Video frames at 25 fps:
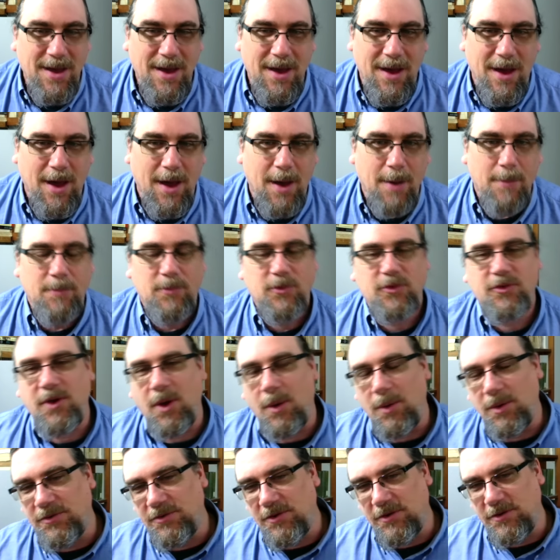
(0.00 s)
Um,
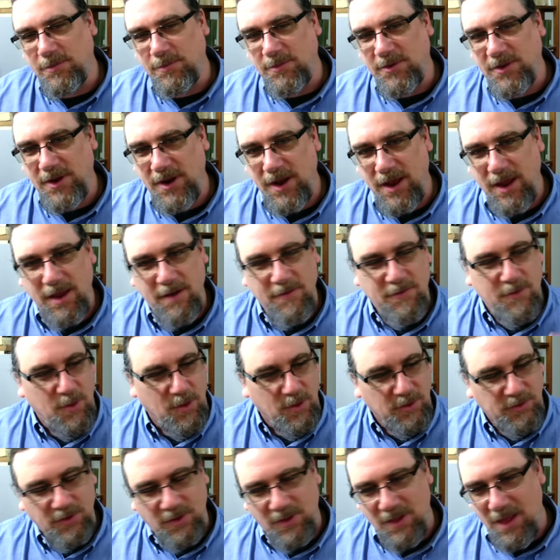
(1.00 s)
Stoicism Today, of
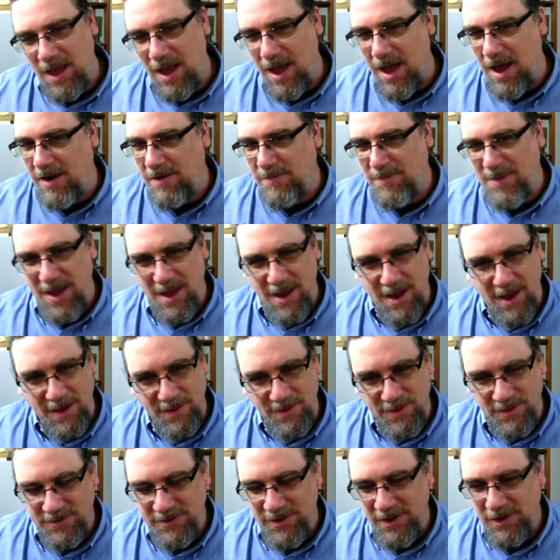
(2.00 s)
course, a lot of
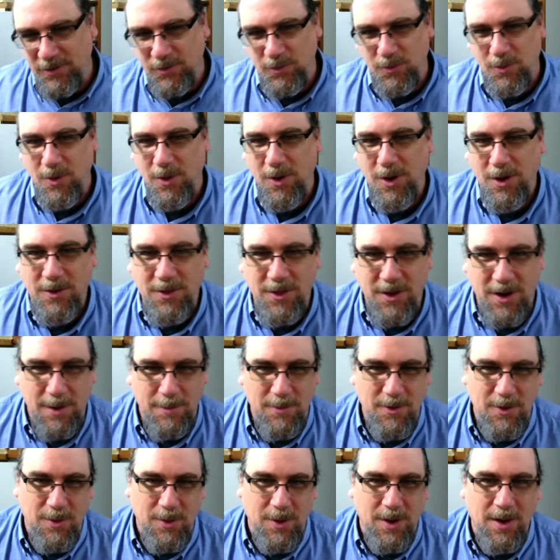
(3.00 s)
behind-the-scenes work that
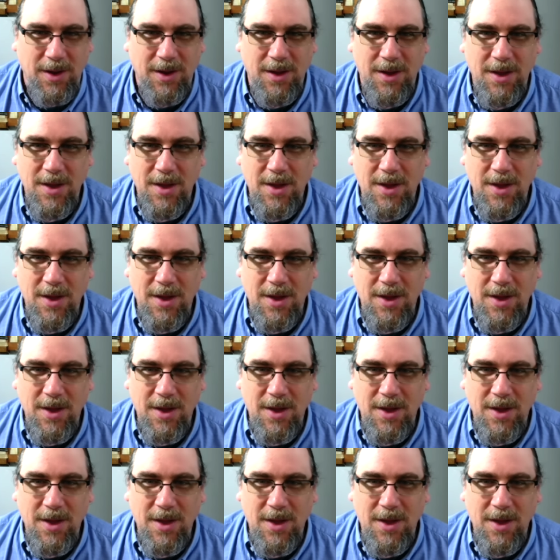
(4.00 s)
I'm doing